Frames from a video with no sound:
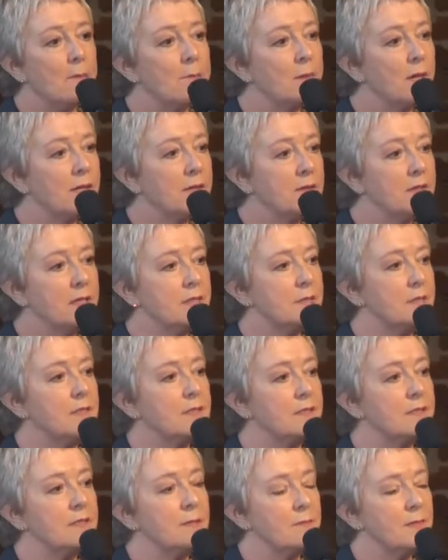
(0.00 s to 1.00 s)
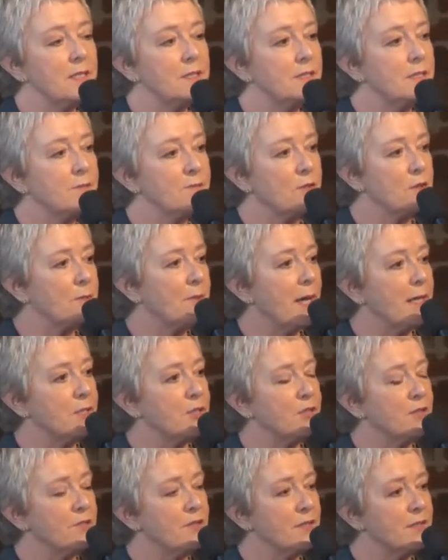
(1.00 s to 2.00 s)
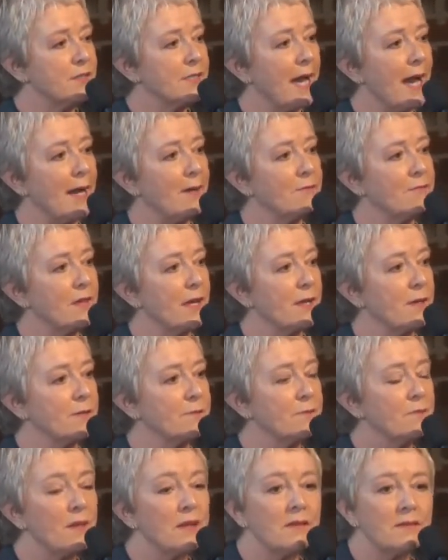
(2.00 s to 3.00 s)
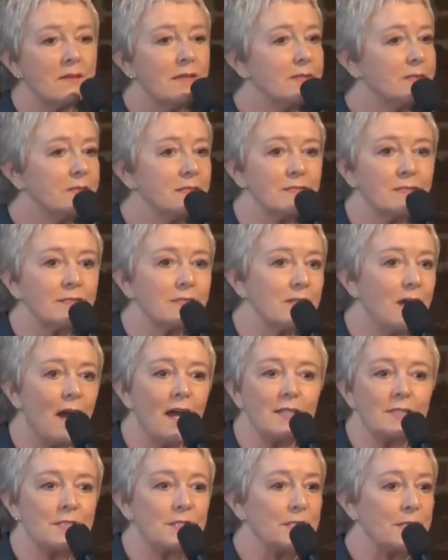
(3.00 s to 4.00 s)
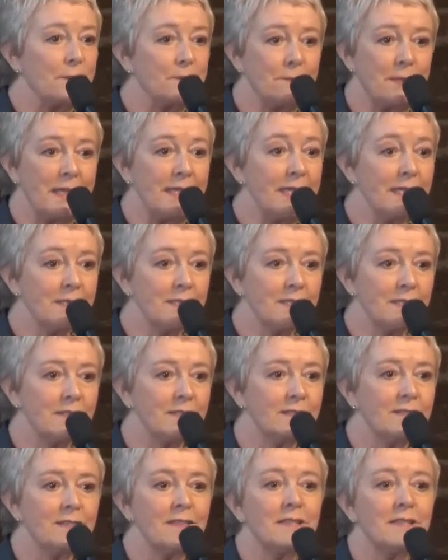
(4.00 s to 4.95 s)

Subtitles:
But this is the misinformation that's out there. This is not to compete.